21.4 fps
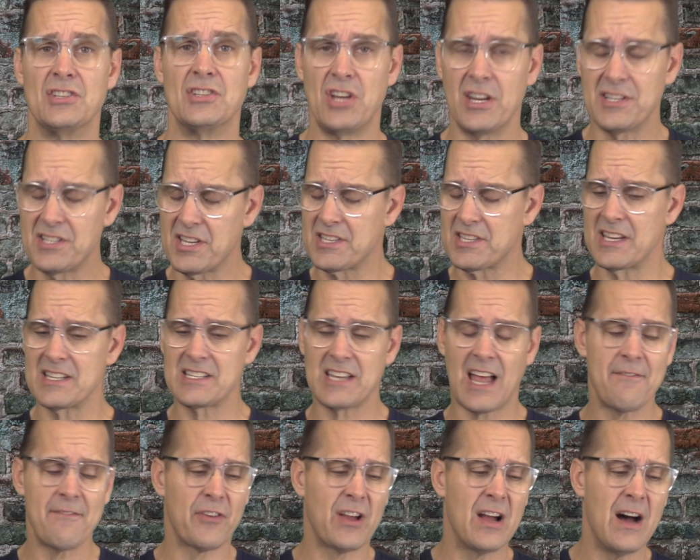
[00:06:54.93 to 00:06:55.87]
Jesus says,
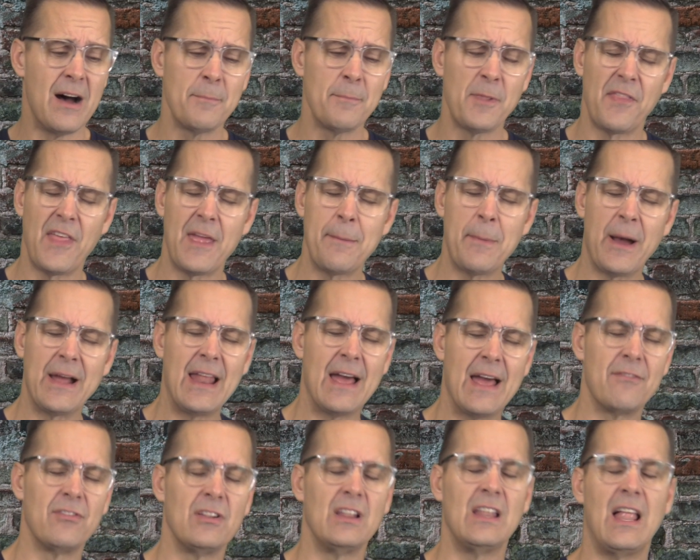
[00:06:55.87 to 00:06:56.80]
"I've come that they might
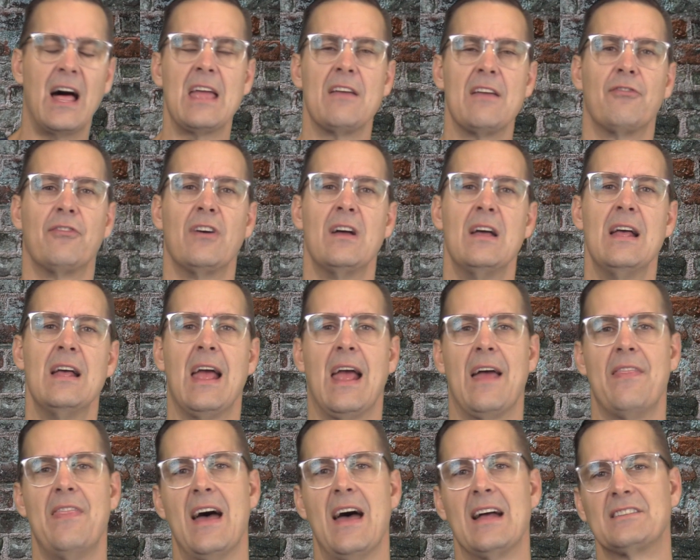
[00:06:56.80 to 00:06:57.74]
have life,
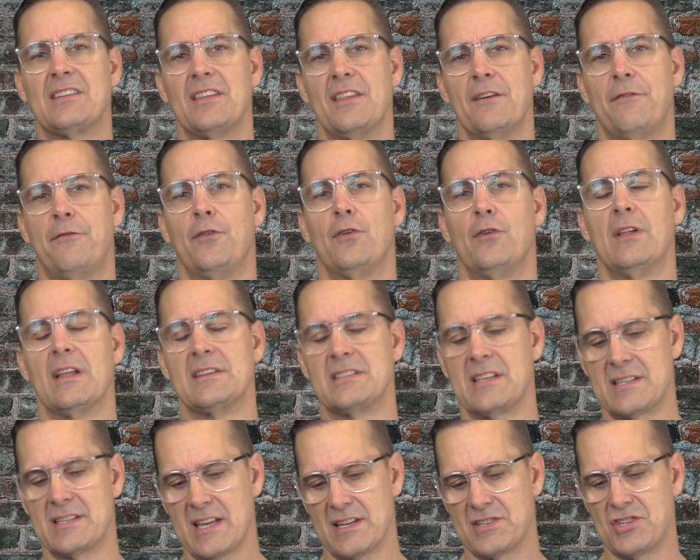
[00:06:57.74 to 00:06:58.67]
and that to the full,"
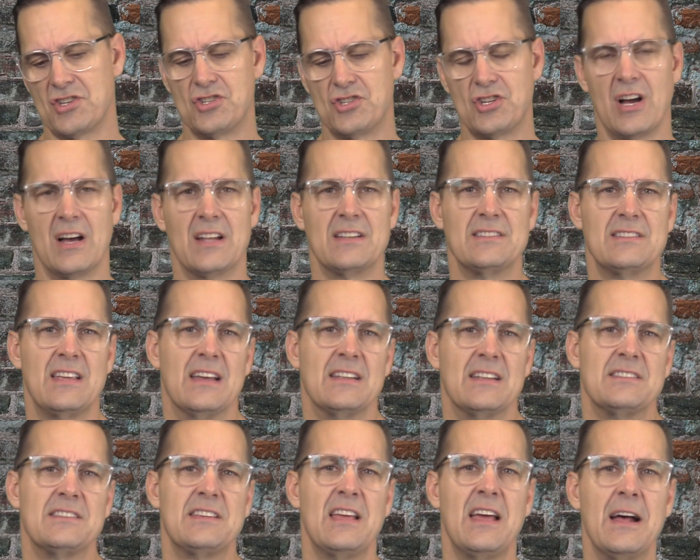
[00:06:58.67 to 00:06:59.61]
as it says in John
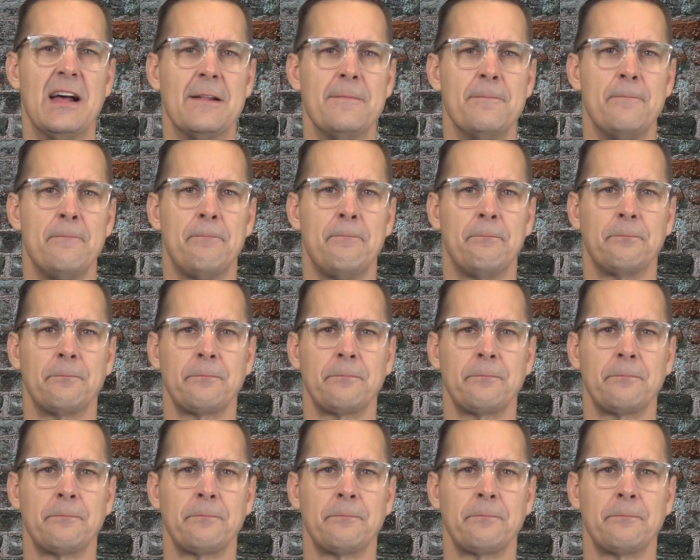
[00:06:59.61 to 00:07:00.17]
10:10.